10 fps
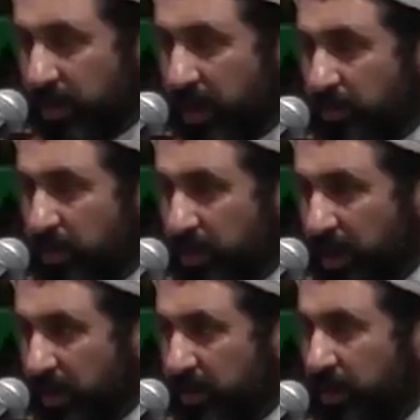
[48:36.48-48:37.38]
and
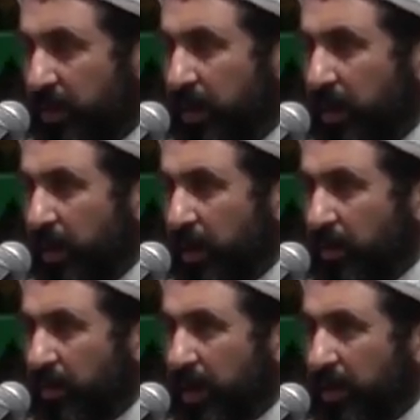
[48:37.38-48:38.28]
mistakes.
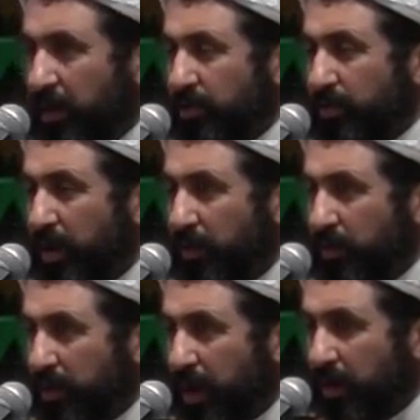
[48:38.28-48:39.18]
May Allah subhanahu
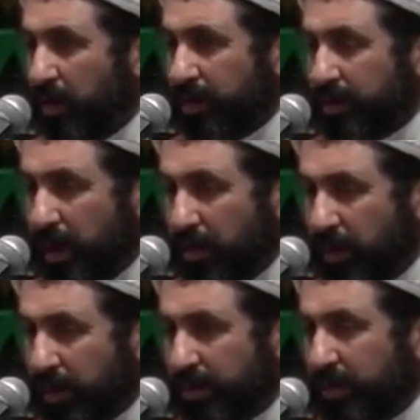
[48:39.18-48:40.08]
wa ta'ala save
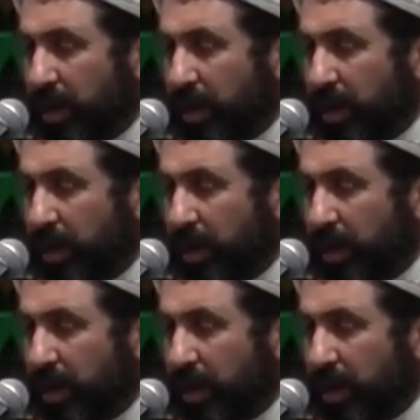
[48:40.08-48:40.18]
us,